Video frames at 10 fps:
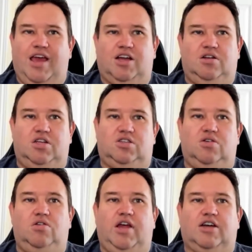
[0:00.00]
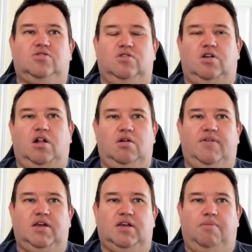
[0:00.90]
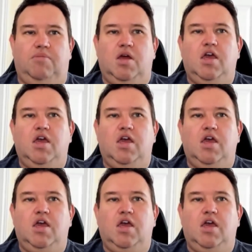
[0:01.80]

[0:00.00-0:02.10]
additional extra dollar of income.